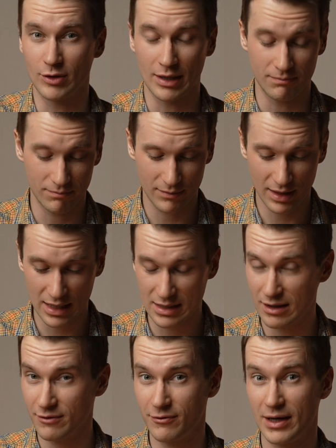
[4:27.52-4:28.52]
can
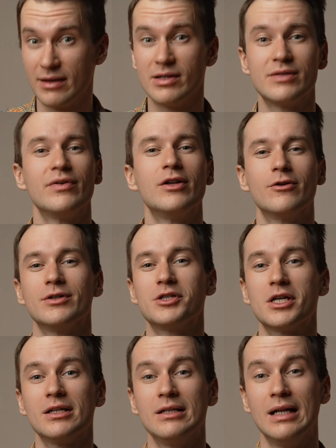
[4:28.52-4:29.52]
easily find this video on the
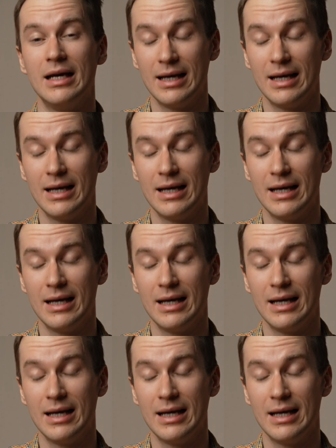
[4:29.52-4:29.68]
channel,